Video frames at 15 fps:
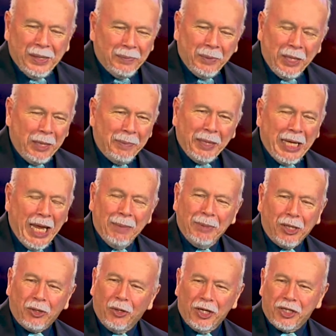When he became
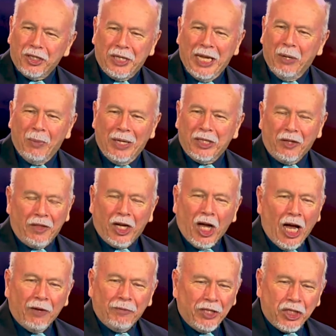a Christian, he went to the
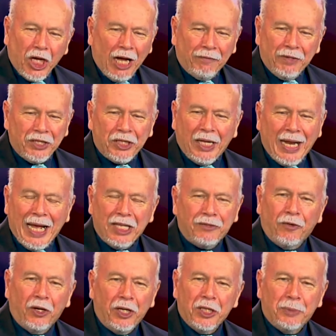conference office and asked
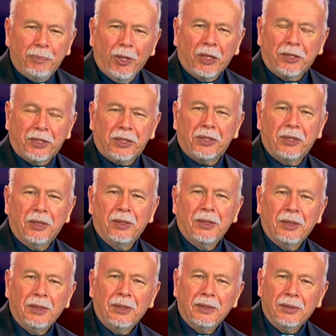for his books.
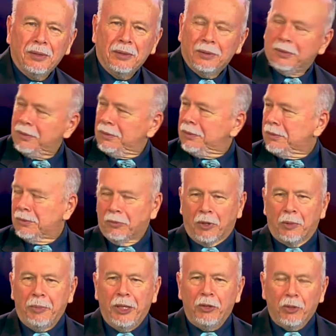What
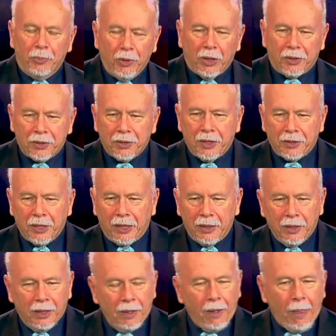do you mean, your books? They
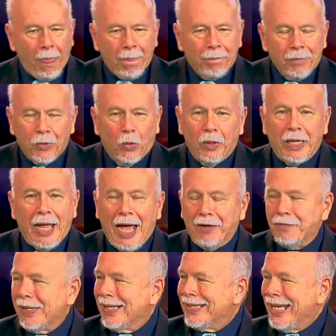said, the only
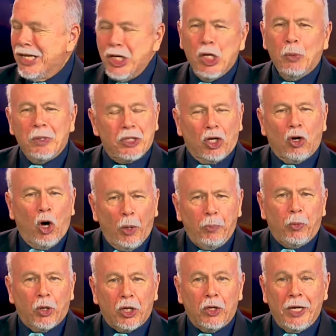Adventist he knew was a
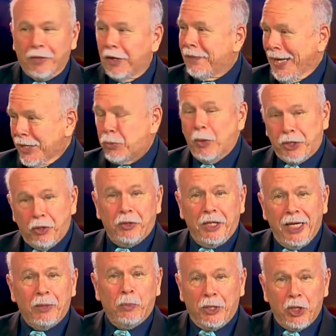call porter. He thought that's what you
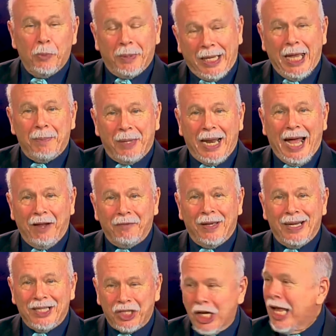did when you became an
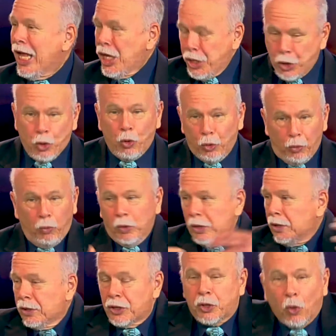Adventist. You
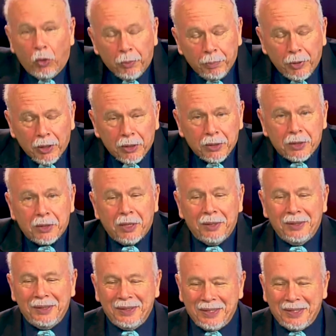sold books.